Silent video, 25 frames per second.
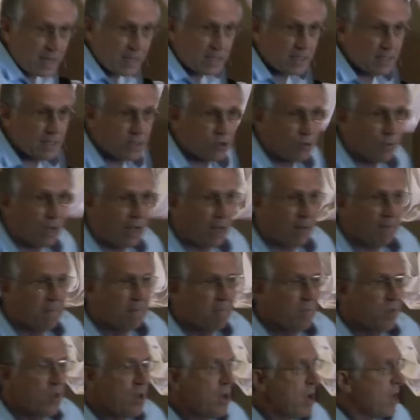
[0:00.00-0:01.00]
that list as
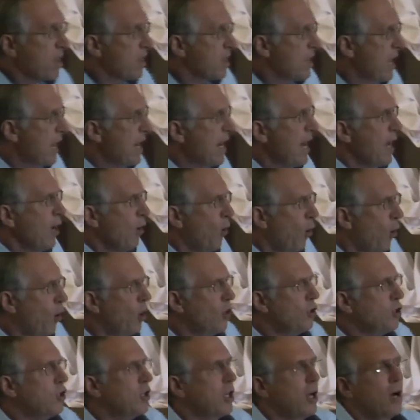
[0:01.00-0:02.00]
well. Then I
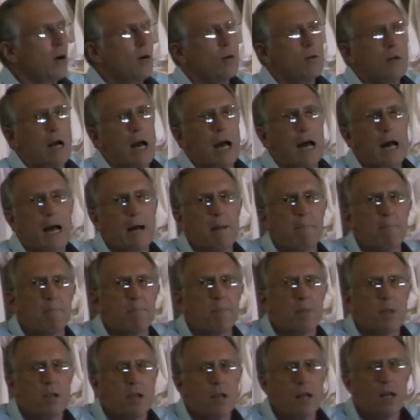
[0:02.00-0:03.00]
also
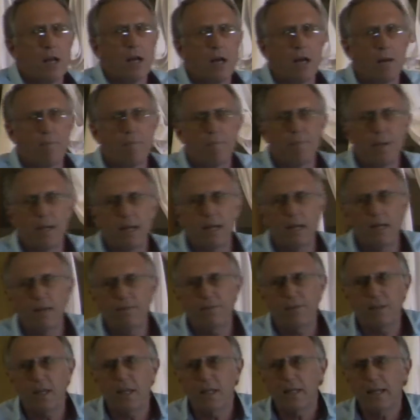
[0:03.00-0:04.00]
um, uh,
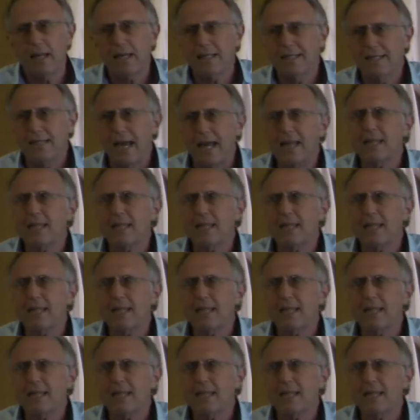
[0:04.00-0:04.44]
believed that